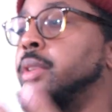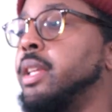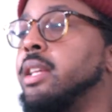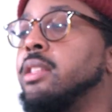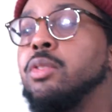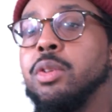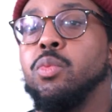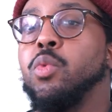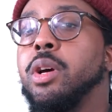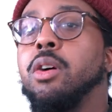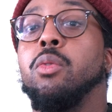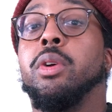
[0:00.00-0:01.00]
blends in
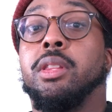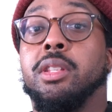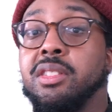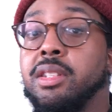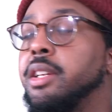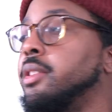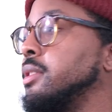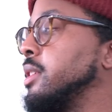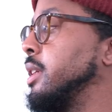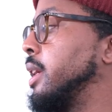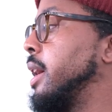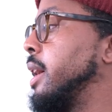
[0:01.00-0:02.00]
well with the sneakers
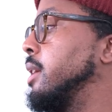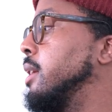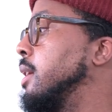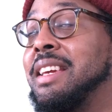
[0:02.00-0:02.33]
again.